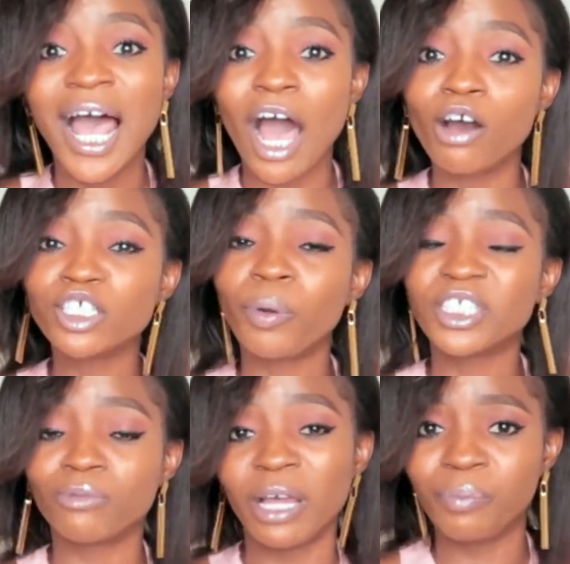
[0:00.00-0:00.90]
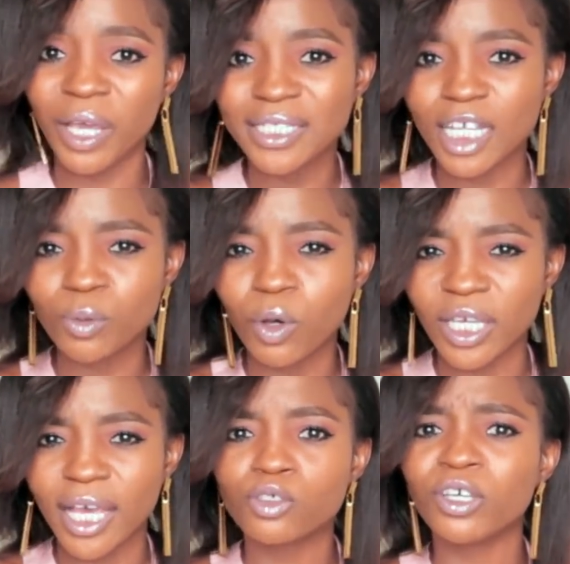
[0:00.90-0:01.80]
I also put it on my page as well,
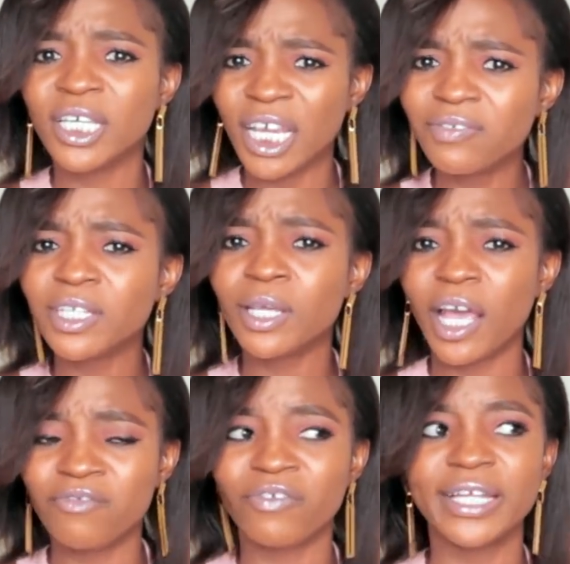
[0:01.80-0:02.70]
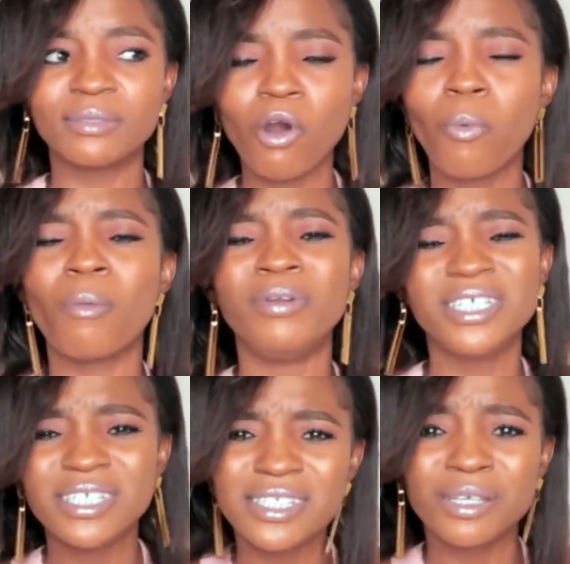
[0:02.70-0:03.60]
yeah? So it gave the event more
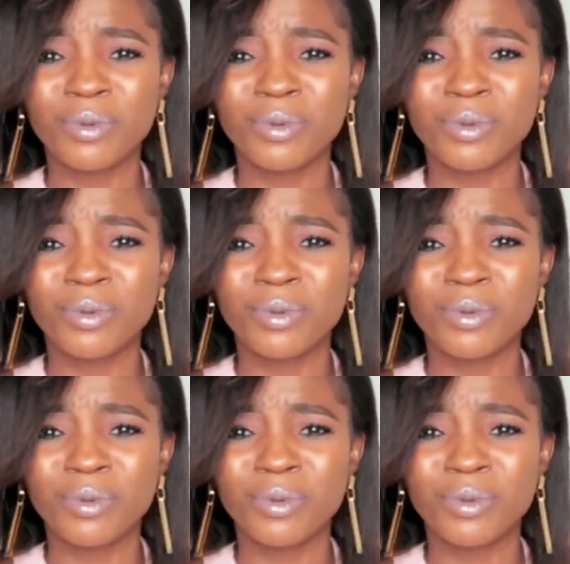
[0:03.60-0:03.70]
publicity,